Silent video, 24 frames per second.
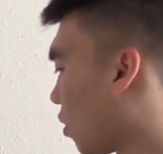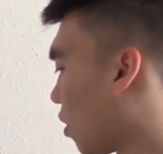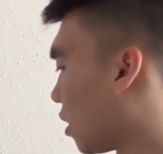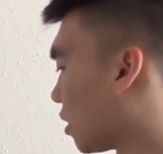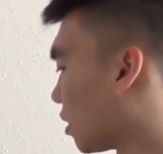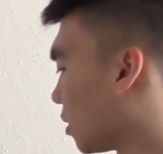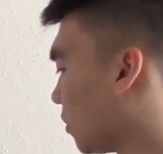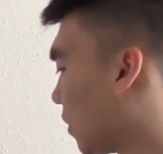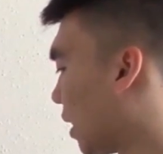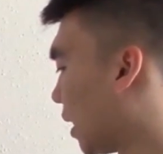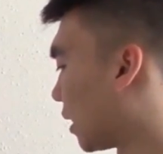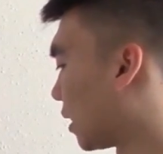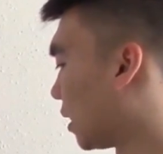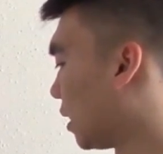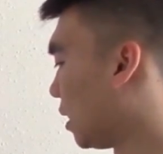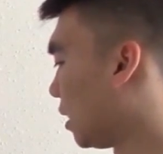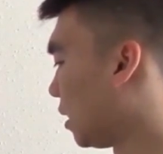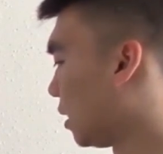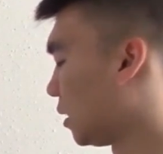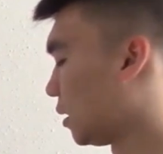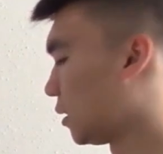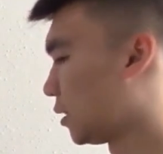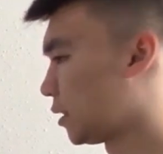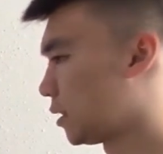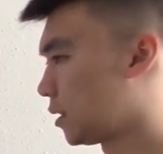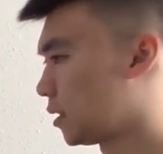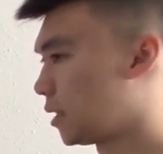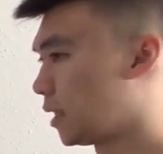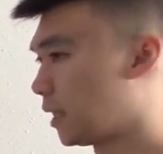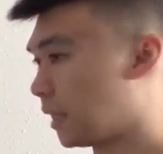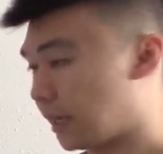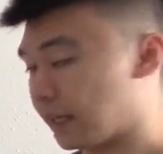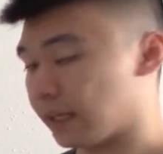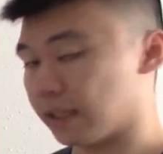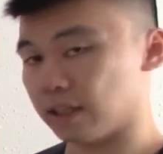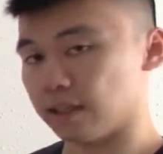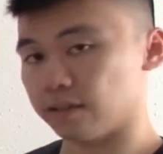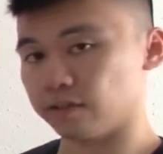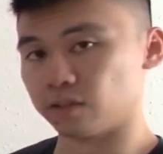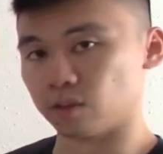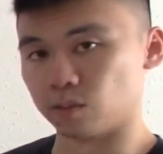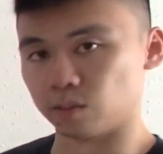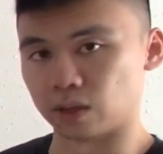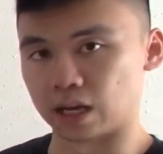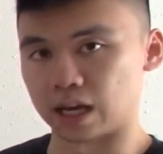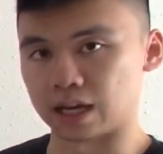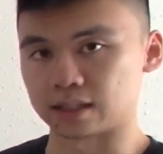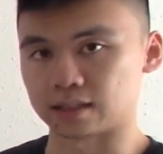on to make T
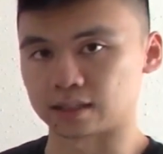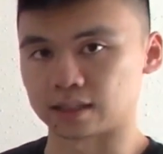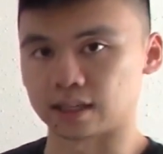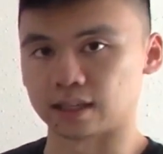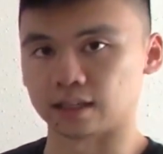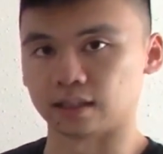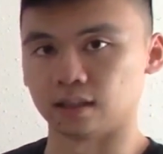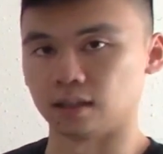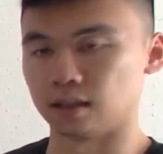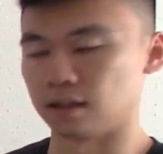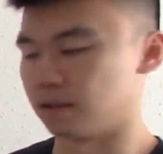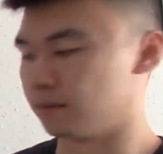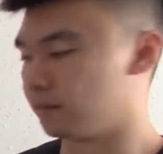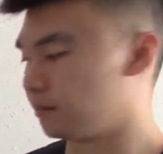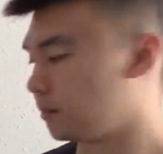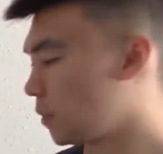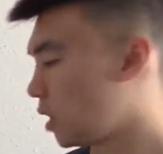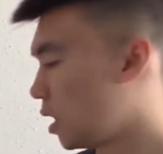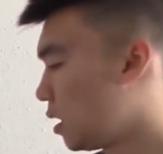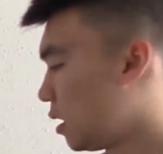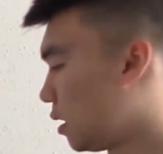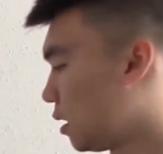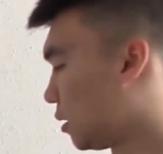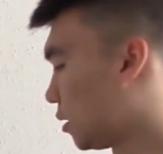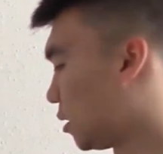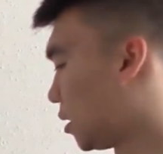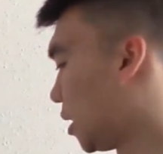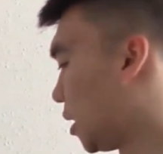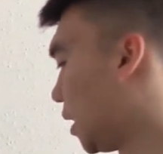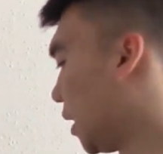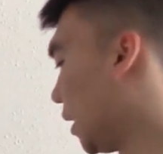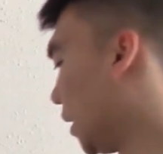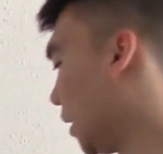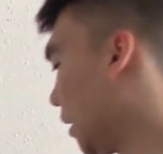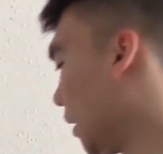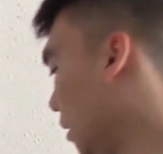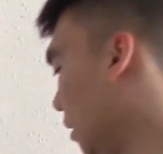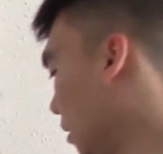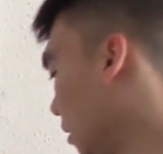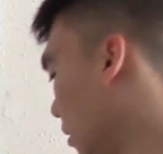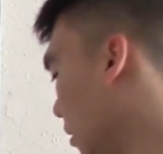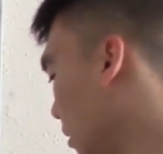lymphoblast and um, T